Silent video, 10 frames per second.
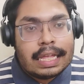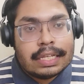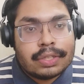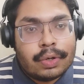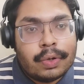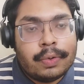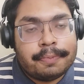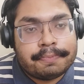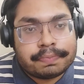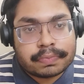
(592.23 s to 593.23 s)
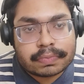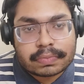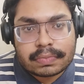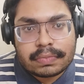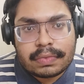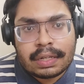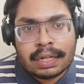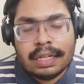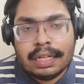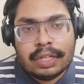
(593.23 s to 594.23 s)
So
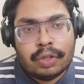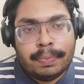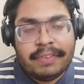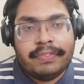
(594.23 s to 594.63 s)
you may